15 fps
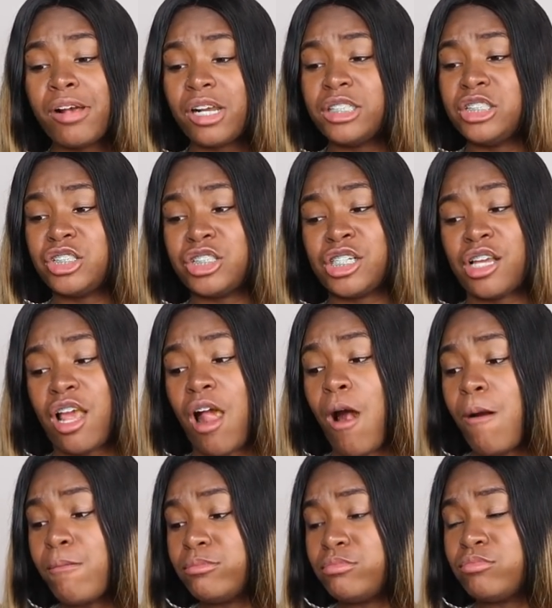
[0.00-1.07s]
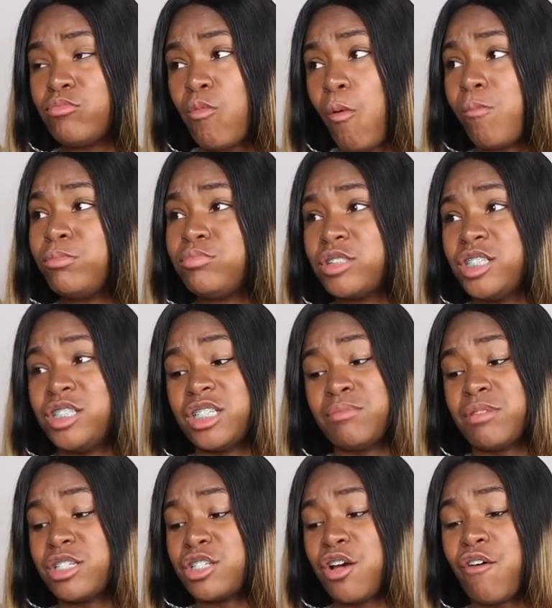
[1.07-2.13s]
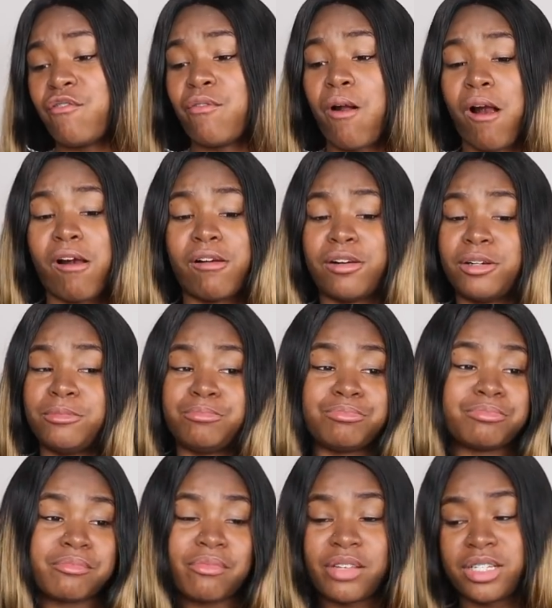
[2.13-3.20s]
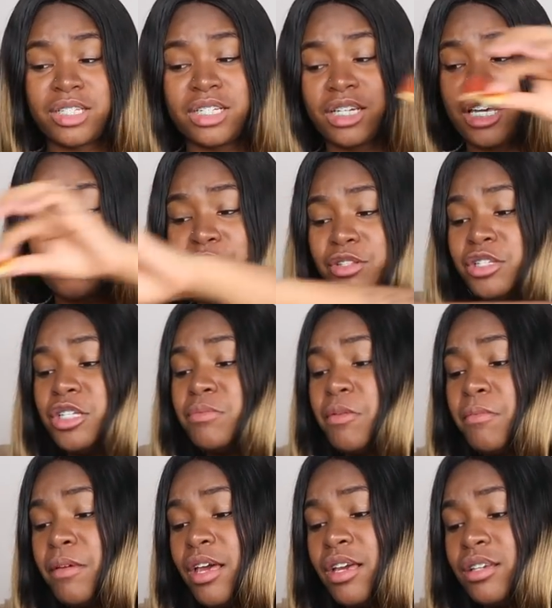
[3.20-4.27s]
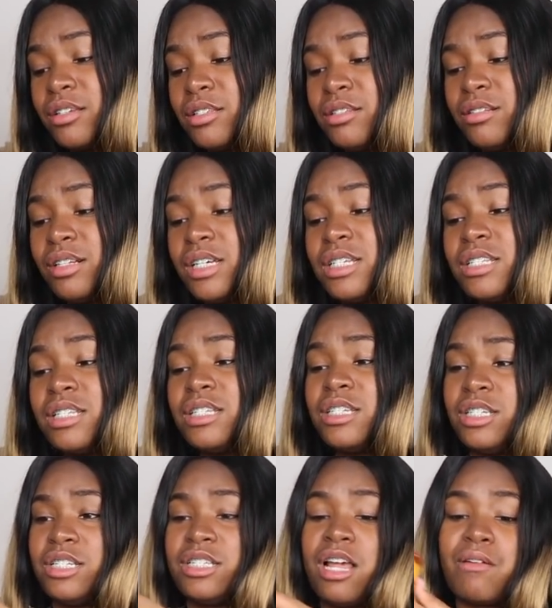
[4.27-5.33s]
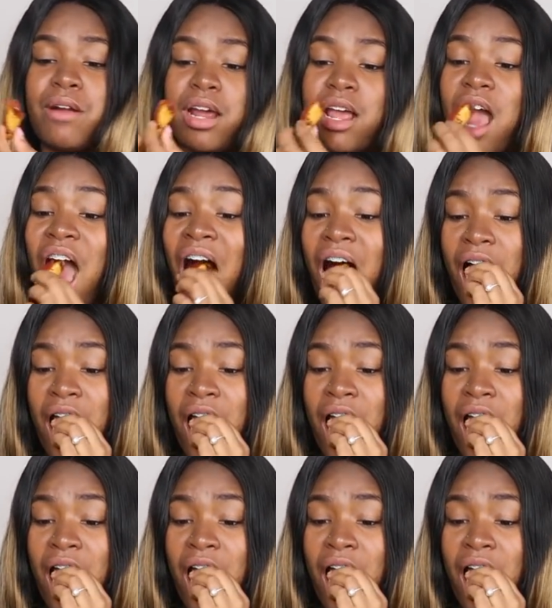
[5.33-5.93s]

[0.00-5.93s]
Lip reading: I need to get myself together with these mukbangs, because this is just not right.